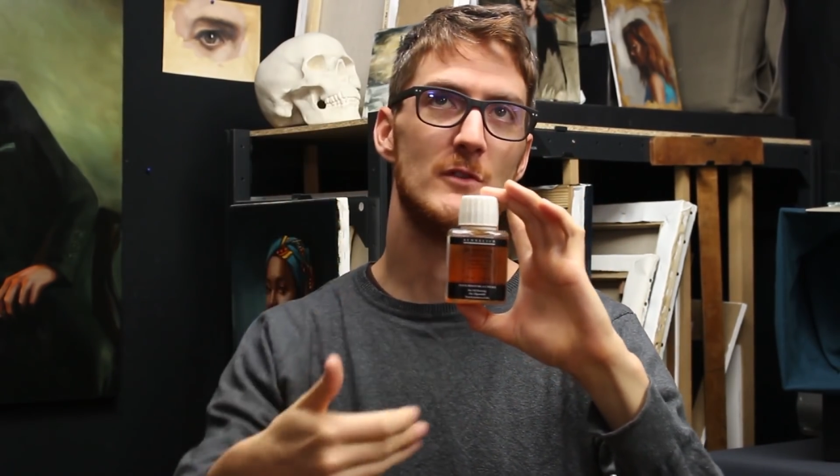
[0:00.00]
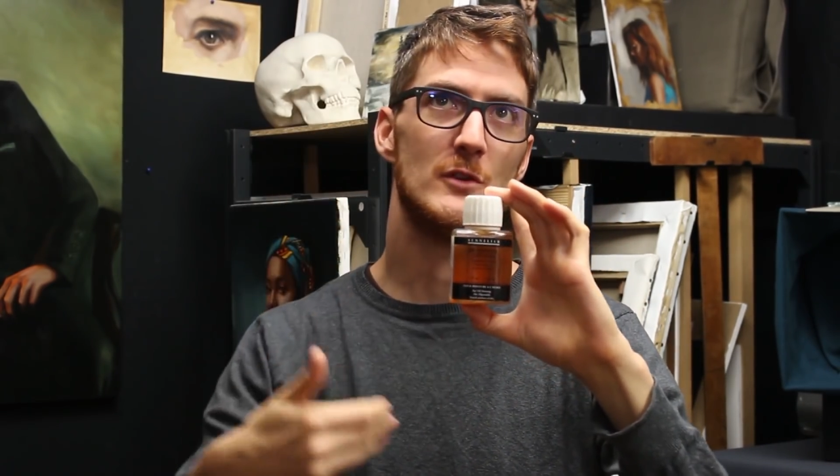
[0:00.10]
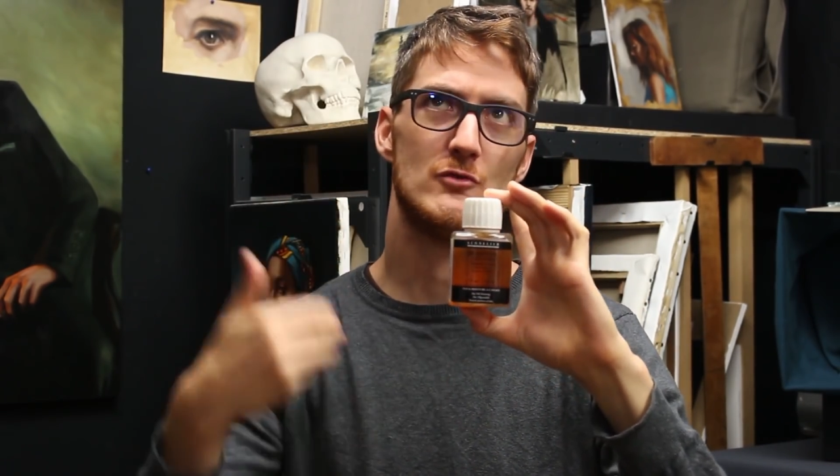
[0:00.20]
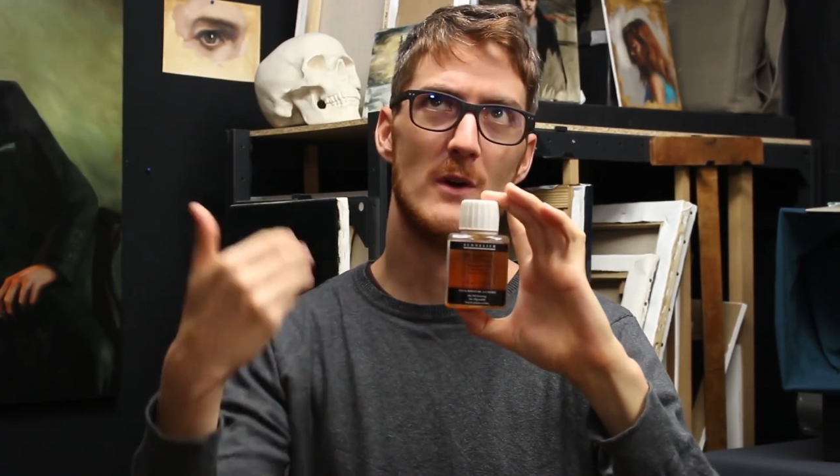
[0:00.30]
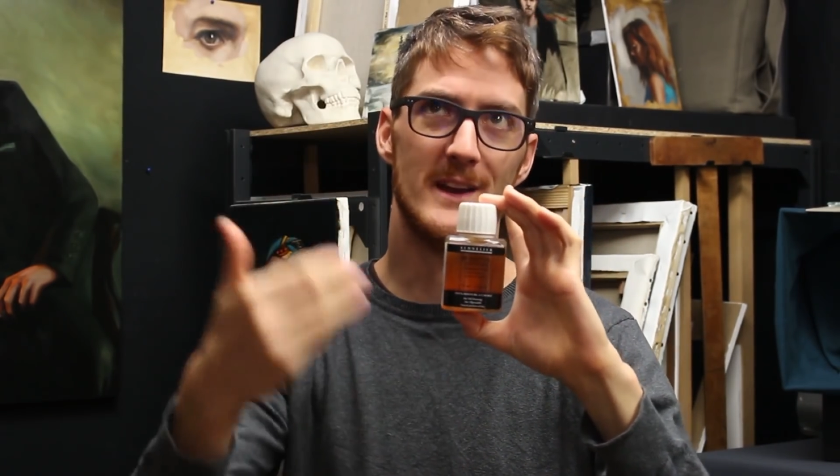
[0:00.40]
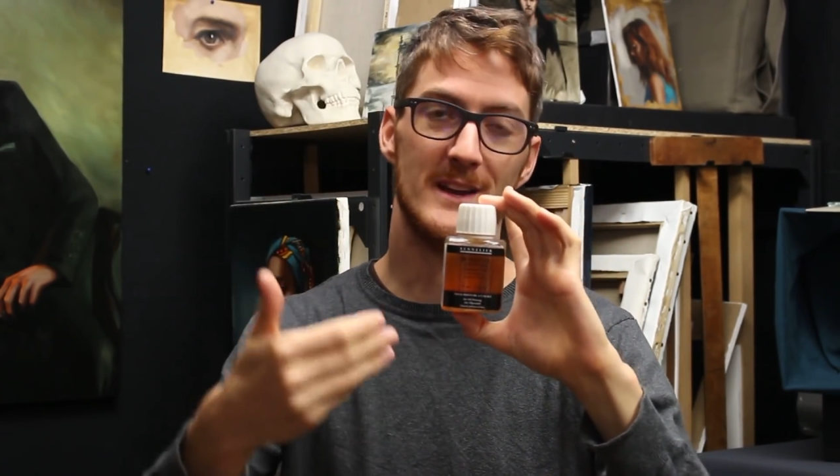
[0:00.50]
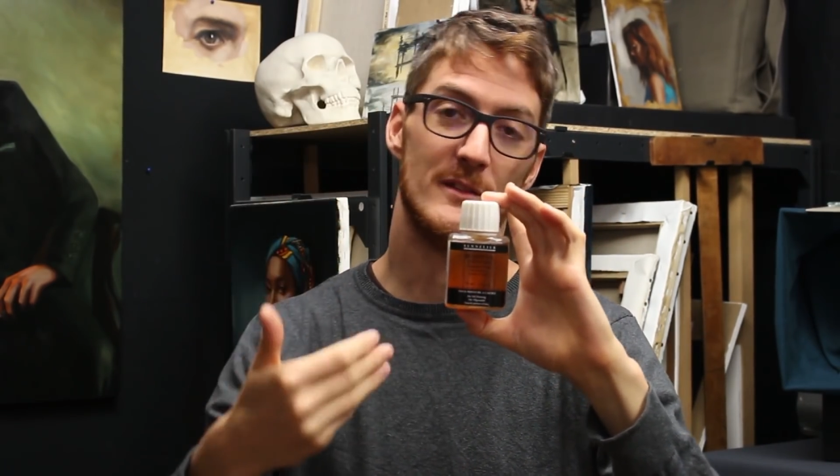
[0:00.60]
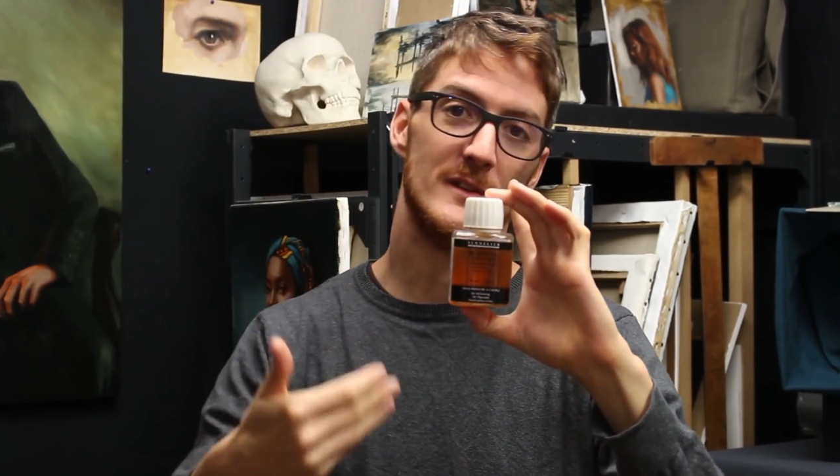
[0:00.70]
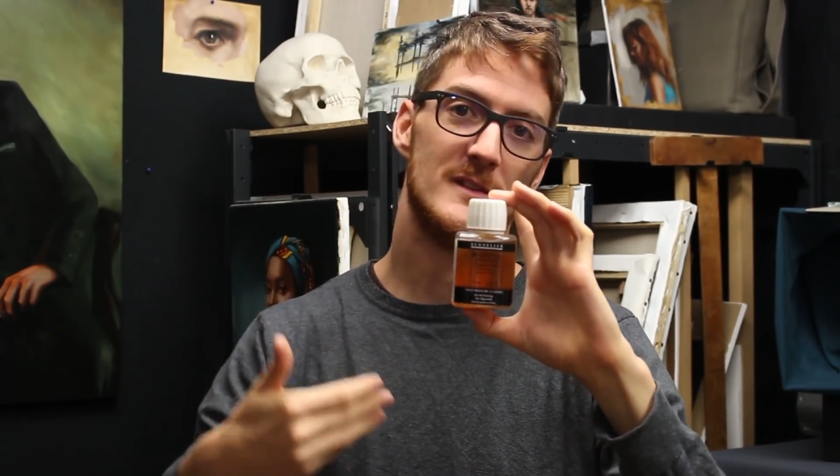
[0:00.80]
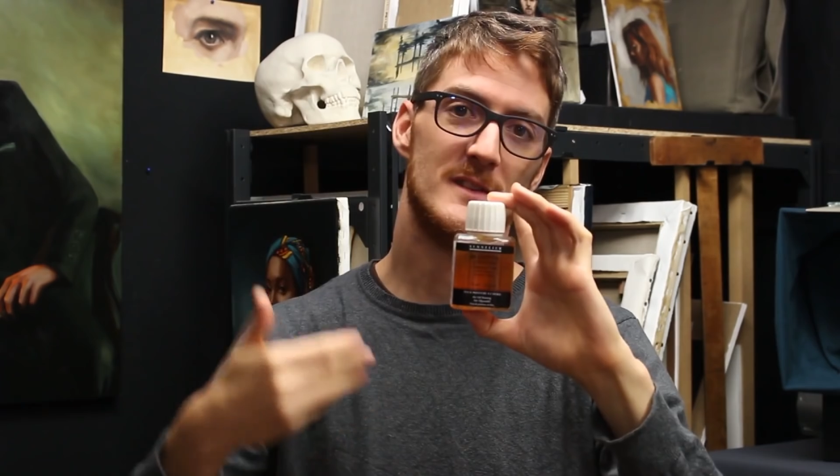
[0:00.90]
drying,
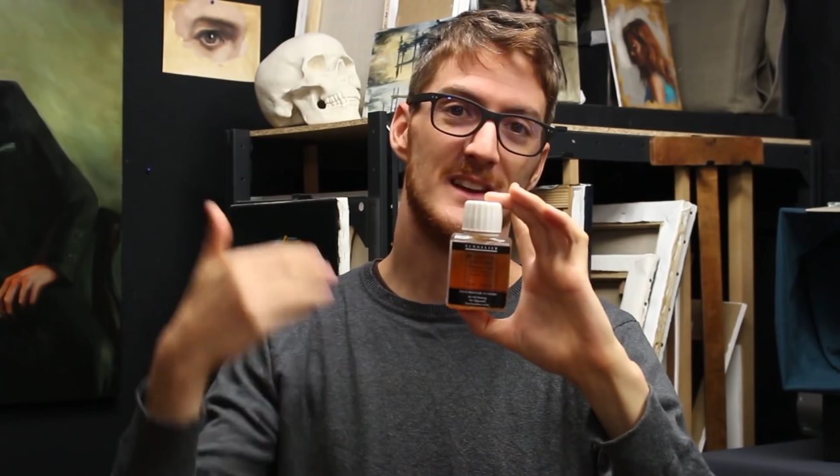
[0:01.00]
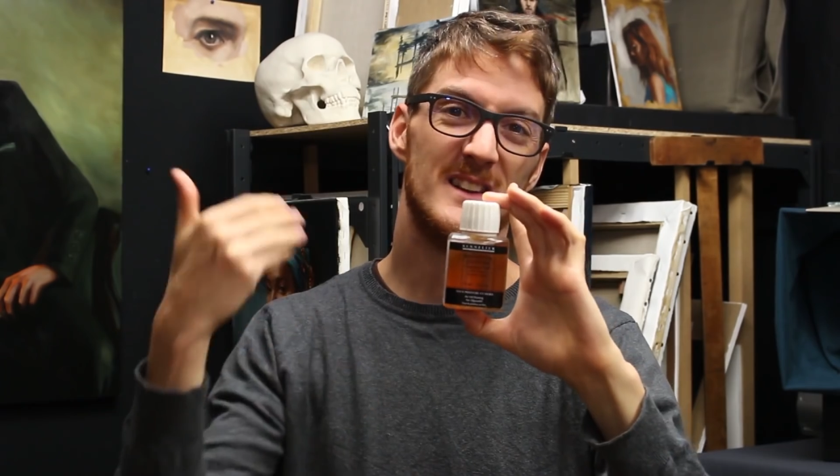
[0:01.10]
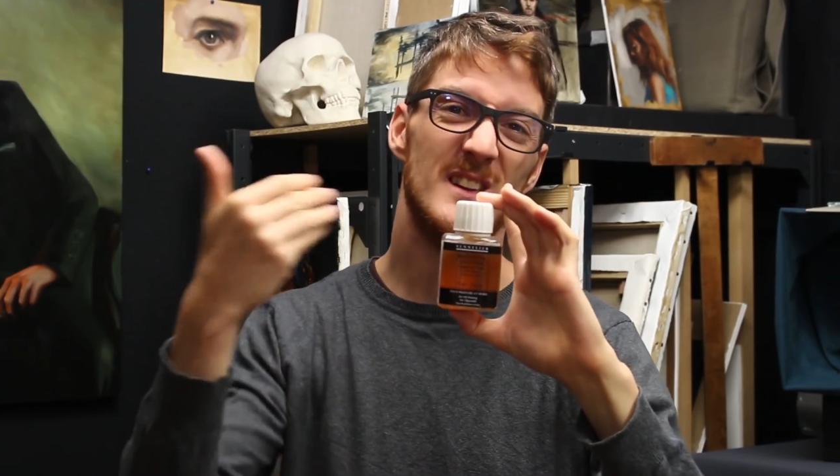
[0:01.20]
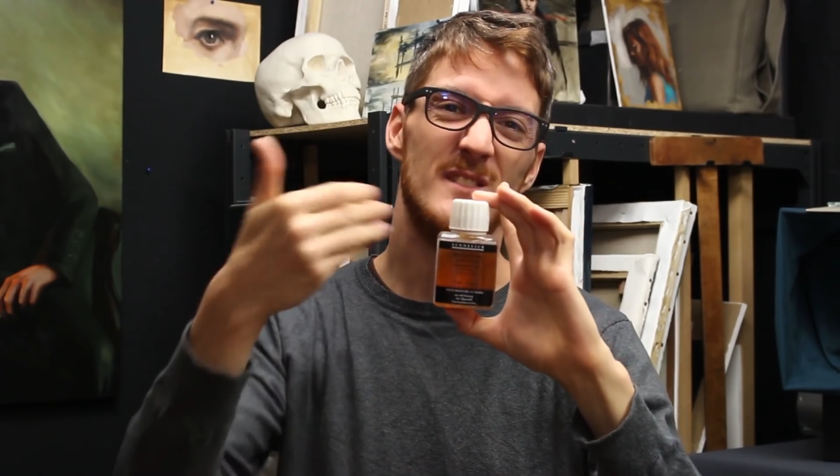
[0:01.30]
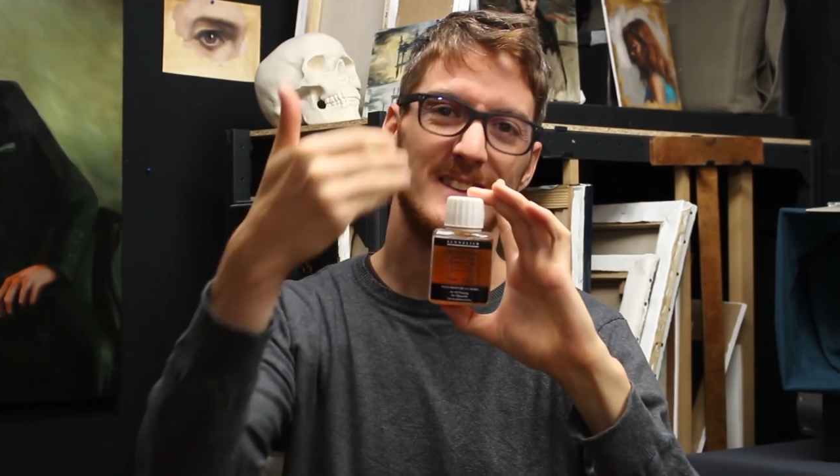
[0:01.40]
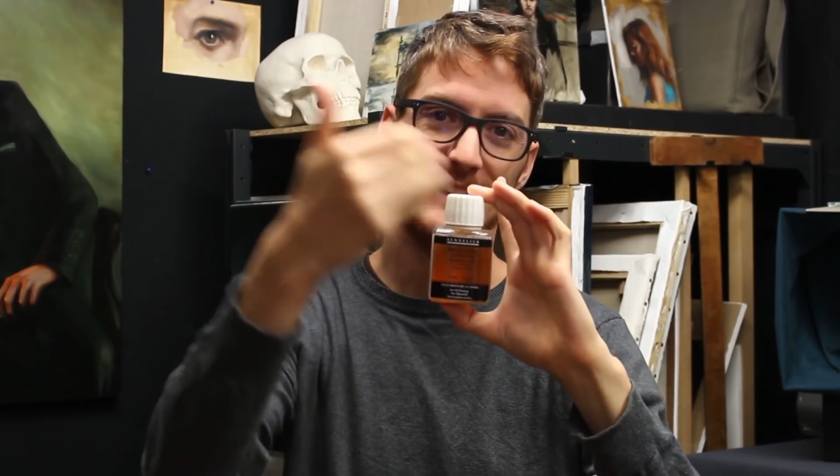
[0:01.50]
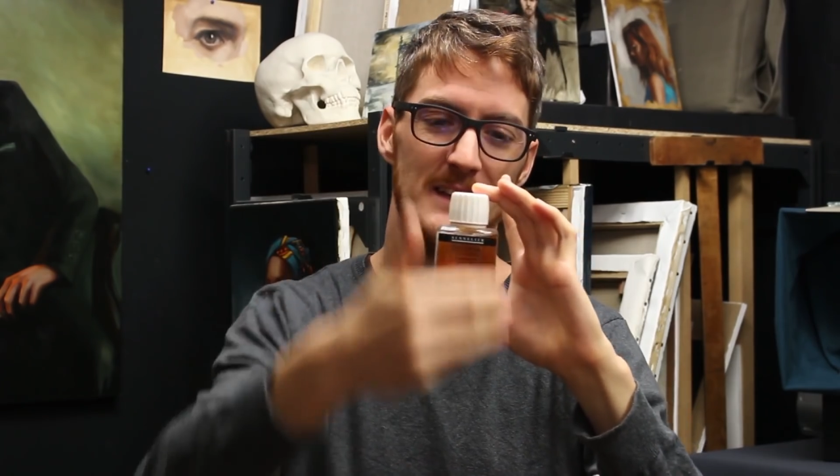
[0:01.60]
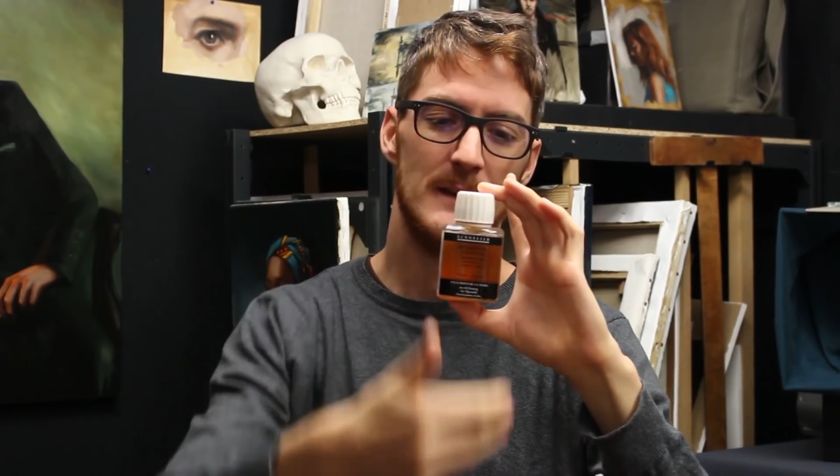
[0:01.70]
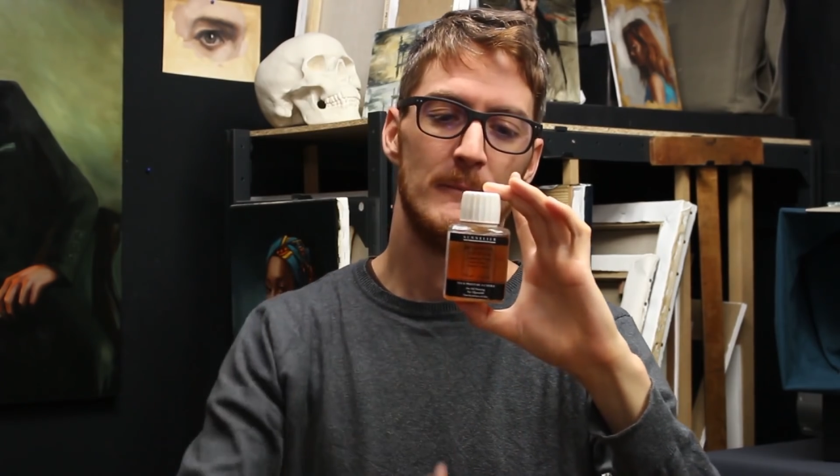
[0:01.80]
the sictivity